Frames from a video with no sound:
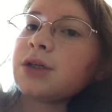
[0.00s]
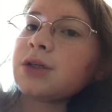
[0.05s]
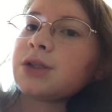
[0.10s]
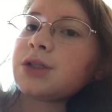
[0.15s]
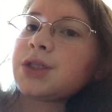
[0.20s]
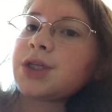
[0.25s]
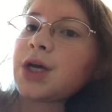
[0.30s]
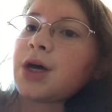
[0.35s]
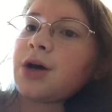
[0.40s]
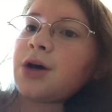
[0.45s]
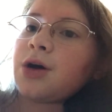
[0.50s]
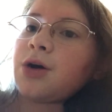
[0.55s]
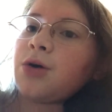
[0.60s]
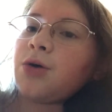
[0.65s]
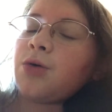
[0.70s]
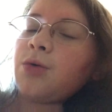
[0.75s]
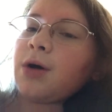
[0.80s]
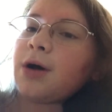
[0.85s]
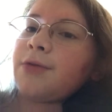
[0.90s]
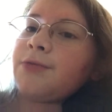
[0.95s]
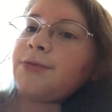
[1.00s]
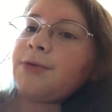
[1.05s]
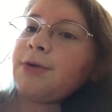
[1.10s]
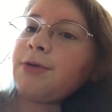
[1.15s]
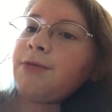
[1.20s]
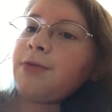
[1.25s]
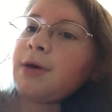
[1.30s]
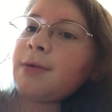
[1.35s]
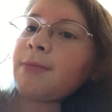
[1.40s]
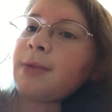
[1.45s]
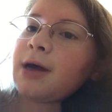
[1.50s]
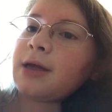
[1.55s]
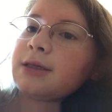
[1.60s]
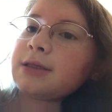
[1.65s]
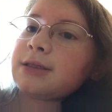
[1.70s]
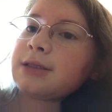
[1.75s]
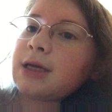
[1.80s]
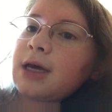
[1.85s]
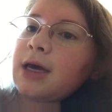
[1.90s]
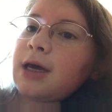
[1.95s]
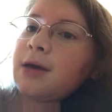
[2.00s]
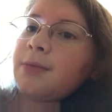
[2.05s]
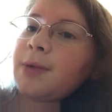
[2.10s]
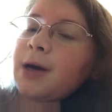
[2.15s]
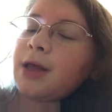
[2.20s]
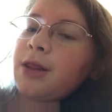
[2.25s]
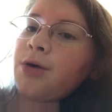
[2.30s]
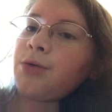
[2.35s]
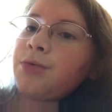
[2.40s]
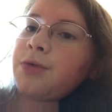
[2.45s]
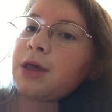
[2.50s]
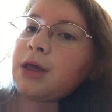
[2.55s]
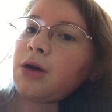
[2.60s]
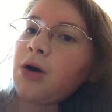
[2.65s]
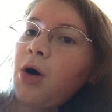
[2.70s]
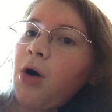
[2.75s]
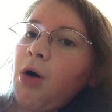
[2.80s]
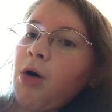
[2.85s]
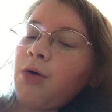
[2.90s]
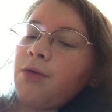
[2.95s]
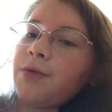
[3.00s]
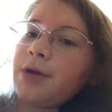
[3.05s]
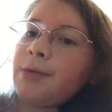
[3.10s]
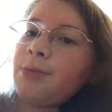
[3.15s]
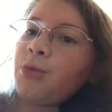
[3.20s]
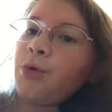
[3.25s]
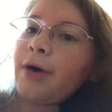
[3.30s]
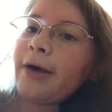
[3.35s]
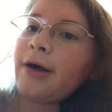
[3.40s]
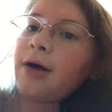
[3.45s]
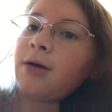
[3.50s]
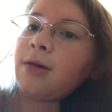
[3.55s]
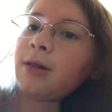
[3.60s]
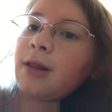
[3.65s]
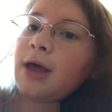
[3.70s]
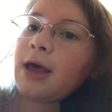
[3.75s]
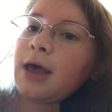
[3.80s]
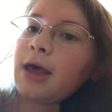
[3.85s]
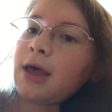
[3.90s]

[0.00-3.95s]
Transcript: So a few of them might stay, but I don't think all of them will.